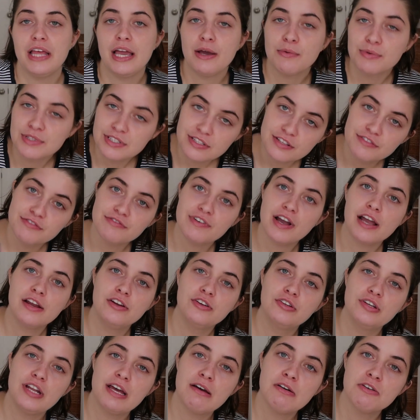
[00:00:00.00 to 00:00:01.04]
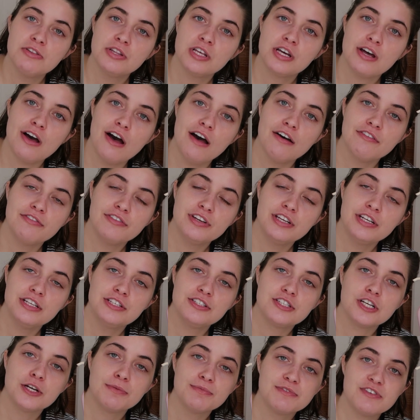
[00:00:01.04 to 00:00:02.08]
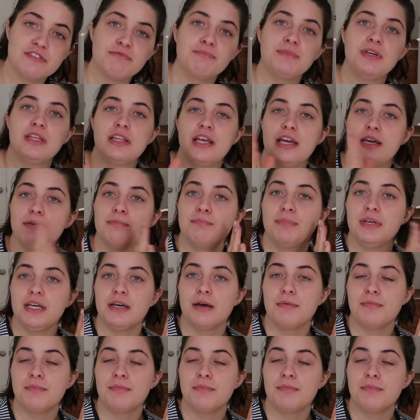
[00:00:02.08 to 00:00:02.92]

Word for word: like was the final nail in the coffin in terms of me like